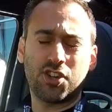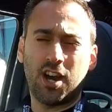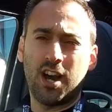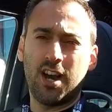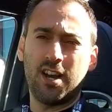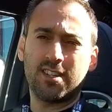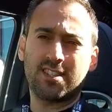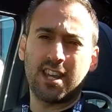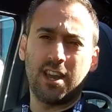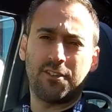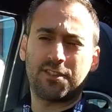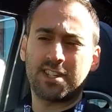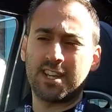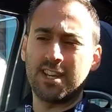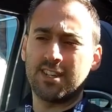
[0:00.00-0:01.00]

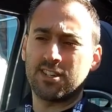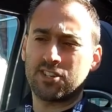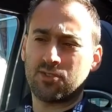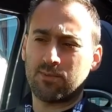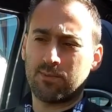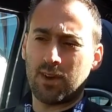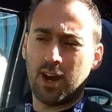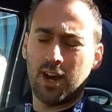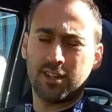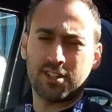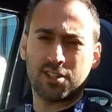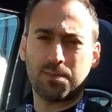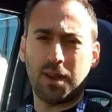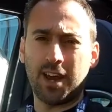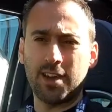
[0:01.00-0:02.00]
TFT
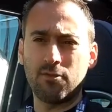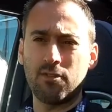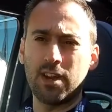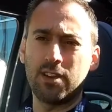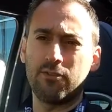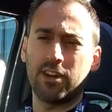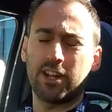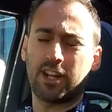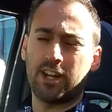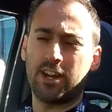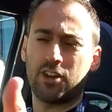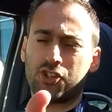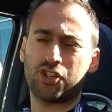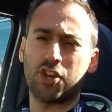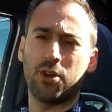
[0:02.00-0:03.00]
display, really clear.
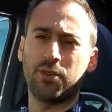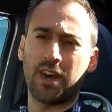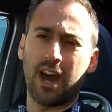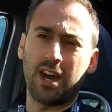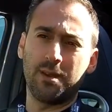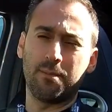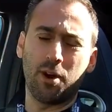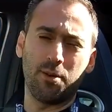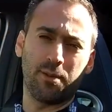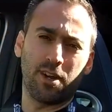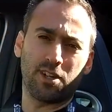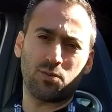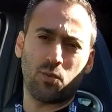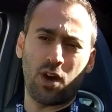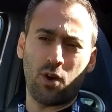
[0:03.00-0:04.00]
I'll show you that in a moment
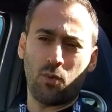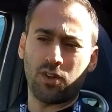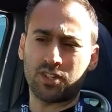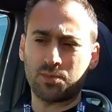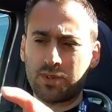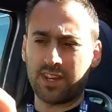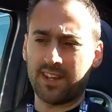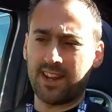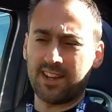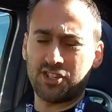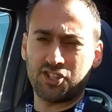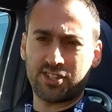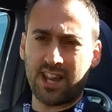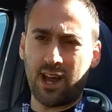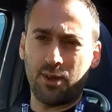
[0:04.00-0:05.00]
as well, once we get it
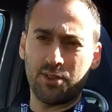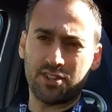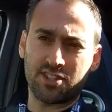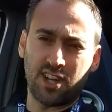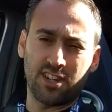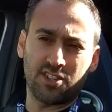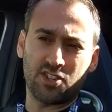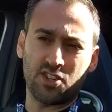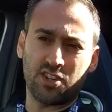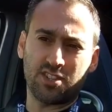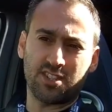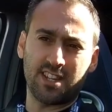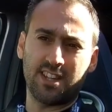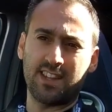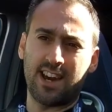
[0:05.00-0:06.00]
just out of the sun so you can
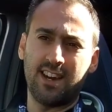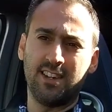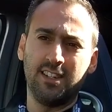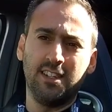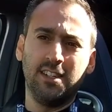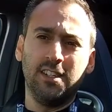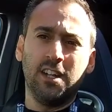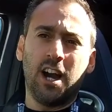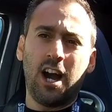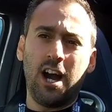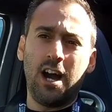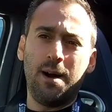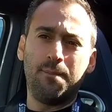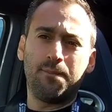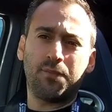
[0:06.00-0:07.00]
see that.
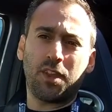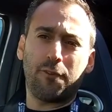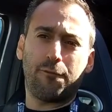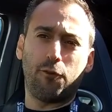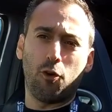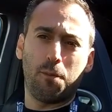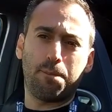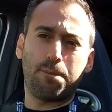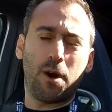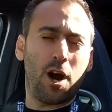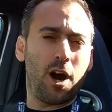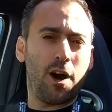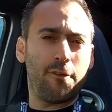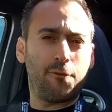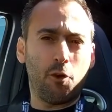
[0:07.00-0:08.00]
Four
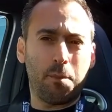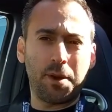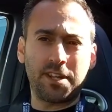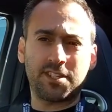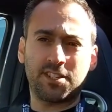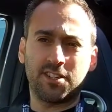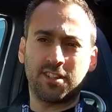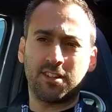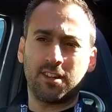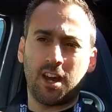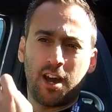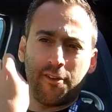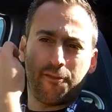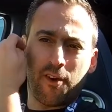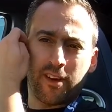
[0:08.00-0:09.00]
piston
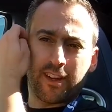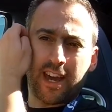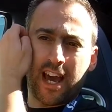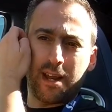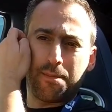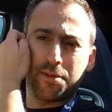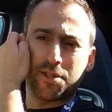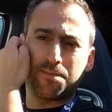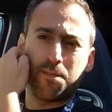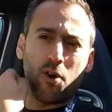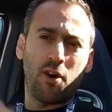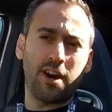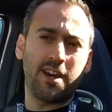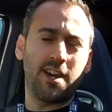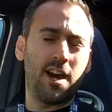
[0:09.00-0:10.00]
front calipers
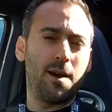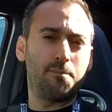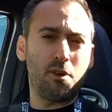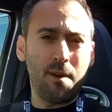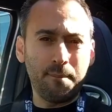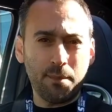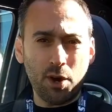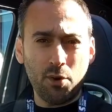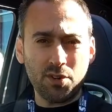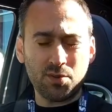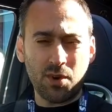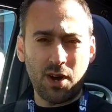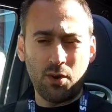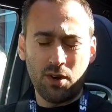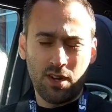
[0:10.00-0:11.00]
by Brembo as
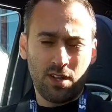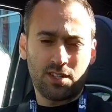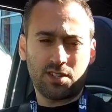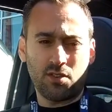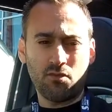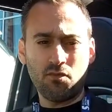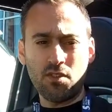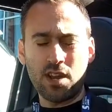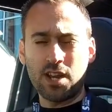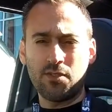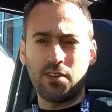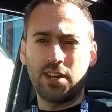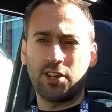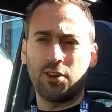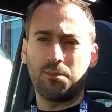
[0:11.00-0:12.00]
well, so
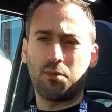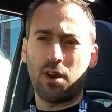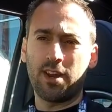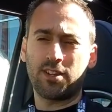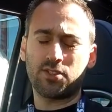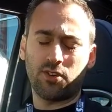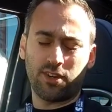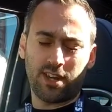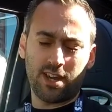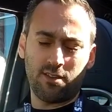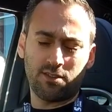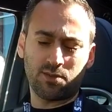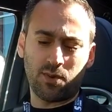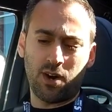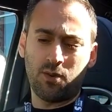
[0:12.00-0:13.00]
really good brakes on here
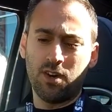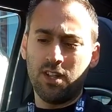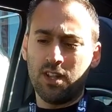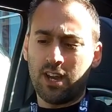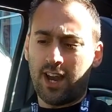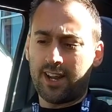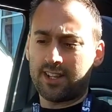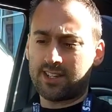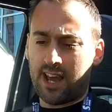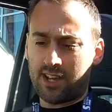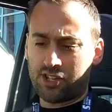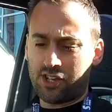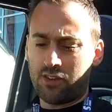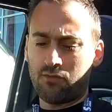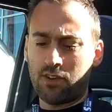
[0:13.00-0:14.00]
as well, and it's
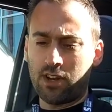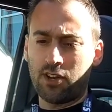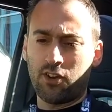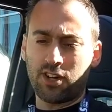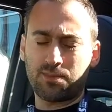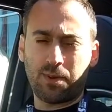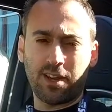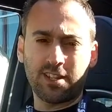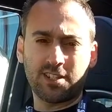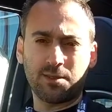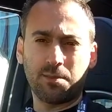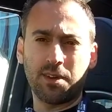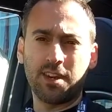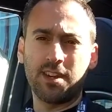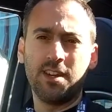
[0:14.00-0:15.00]
actually a really nice place to
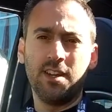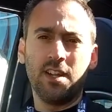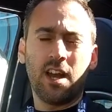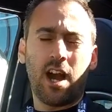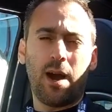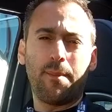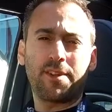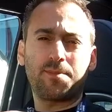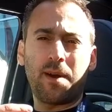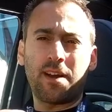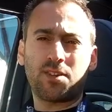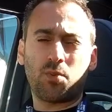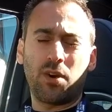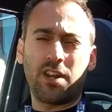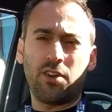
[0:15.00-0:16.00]
be. It's about
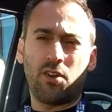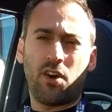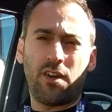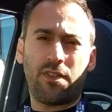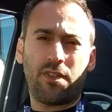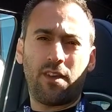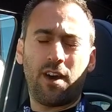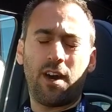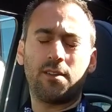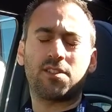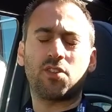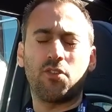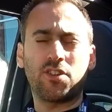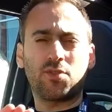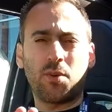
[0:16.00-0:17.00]

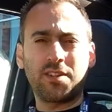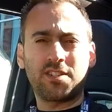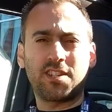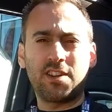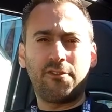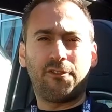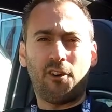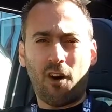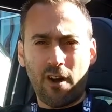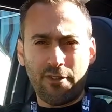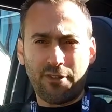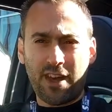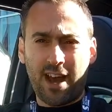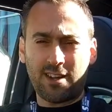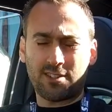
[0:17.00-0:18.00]

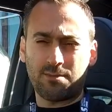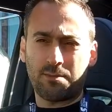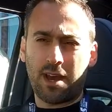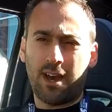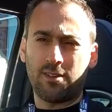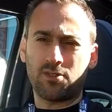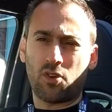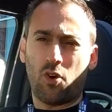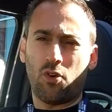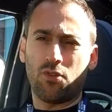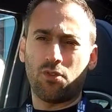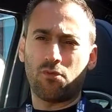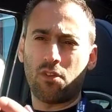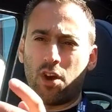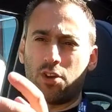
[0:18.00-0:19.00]
25,000 pounds on
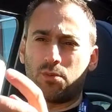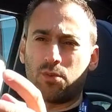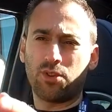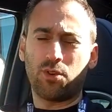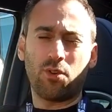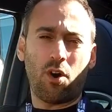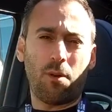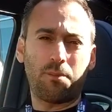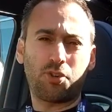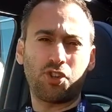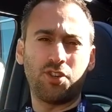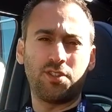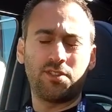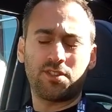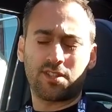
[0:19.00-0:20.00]
the road with
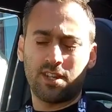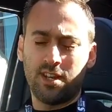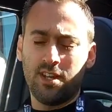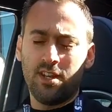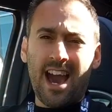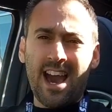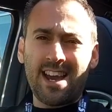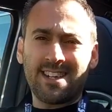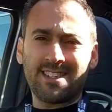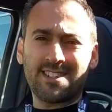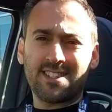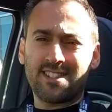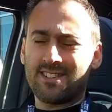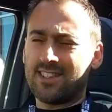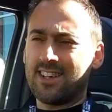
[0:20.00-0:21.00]
options,
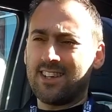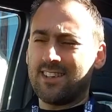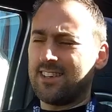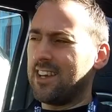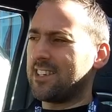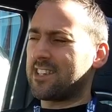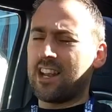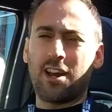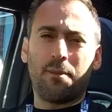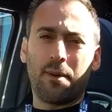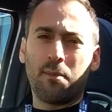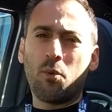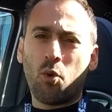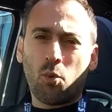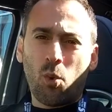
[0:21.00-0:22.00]
and it's a little bit
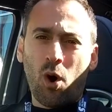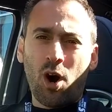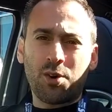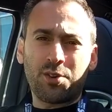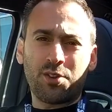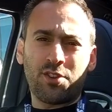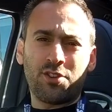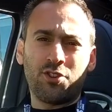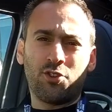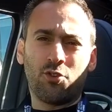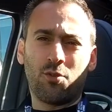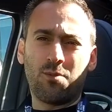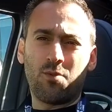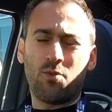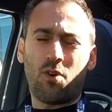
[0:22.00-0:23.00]
more wilder than your
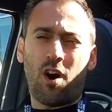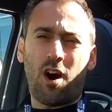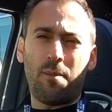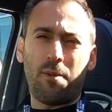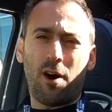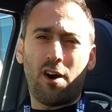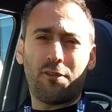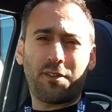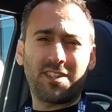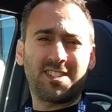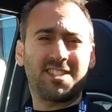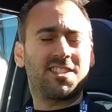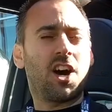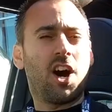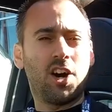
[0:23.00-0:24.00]
normal Abarth because
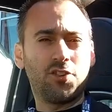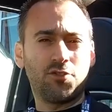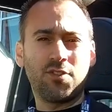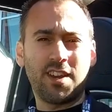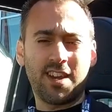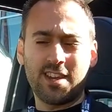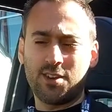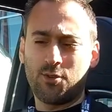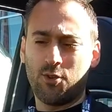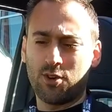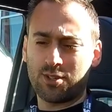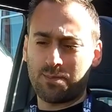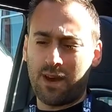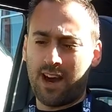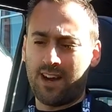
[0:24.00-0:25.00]
it's 180
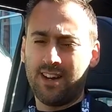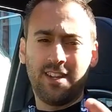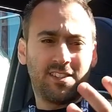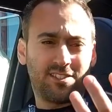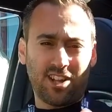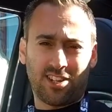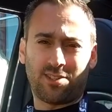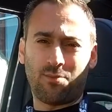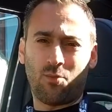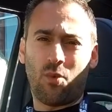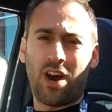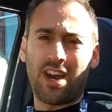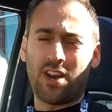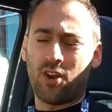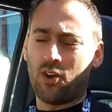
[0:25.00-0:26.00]
horsepower. Doesn't
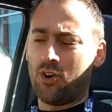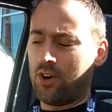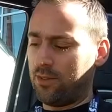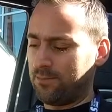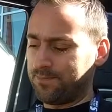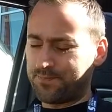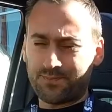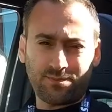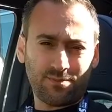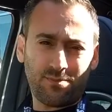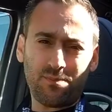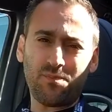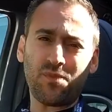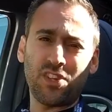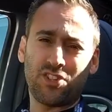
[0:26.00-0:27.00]
weigh a lot,
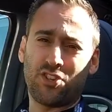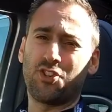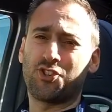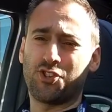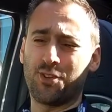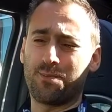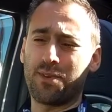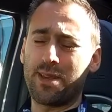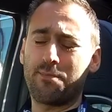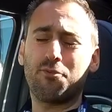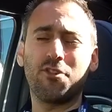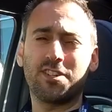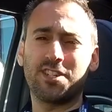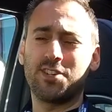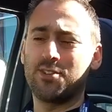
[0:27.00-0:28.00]
so it should be
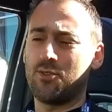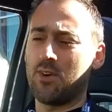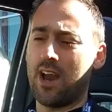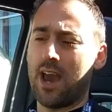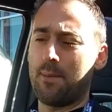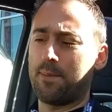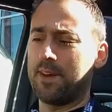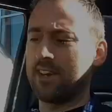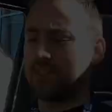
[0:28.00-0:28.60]
pretty or epic.